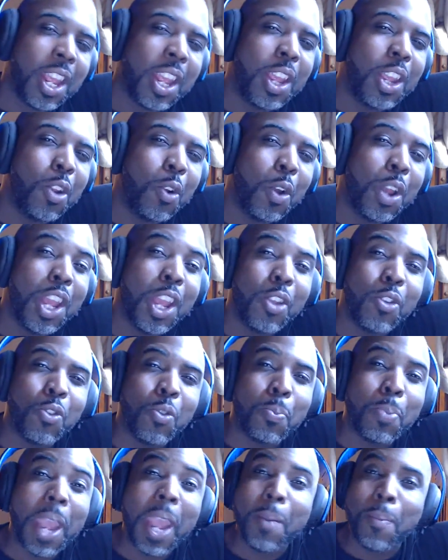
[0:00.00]
get, his
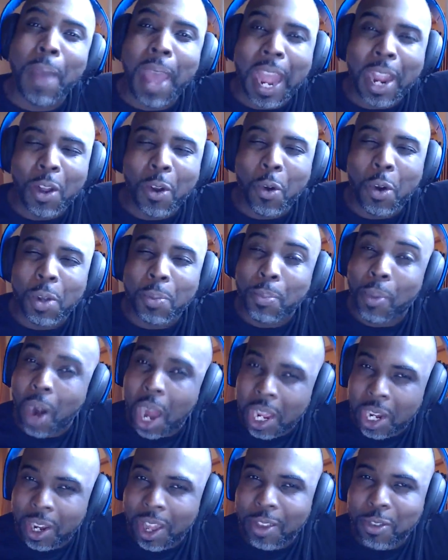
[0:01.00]
payback on
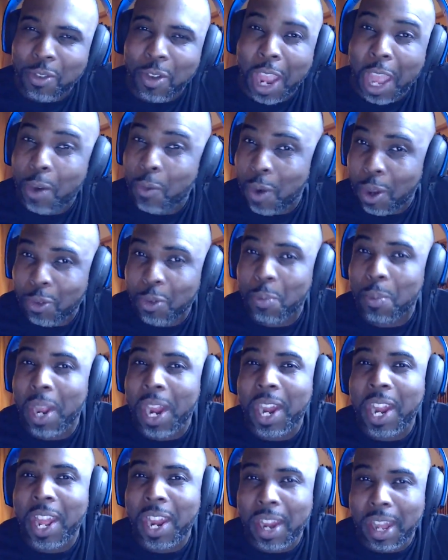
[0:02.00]
Brock Lesnar at
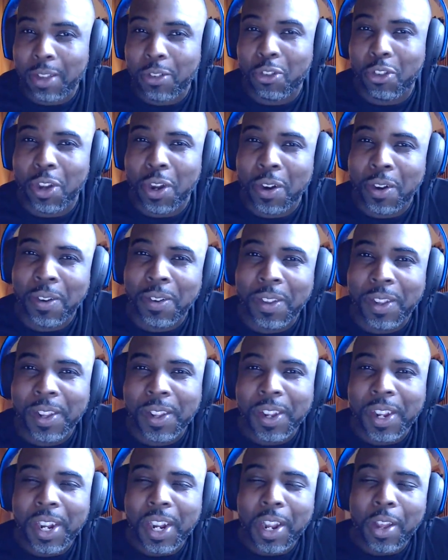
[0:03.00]
WrestleMania next year.
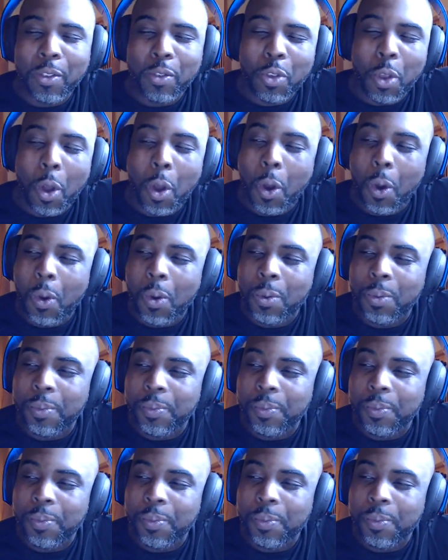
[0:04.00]
So,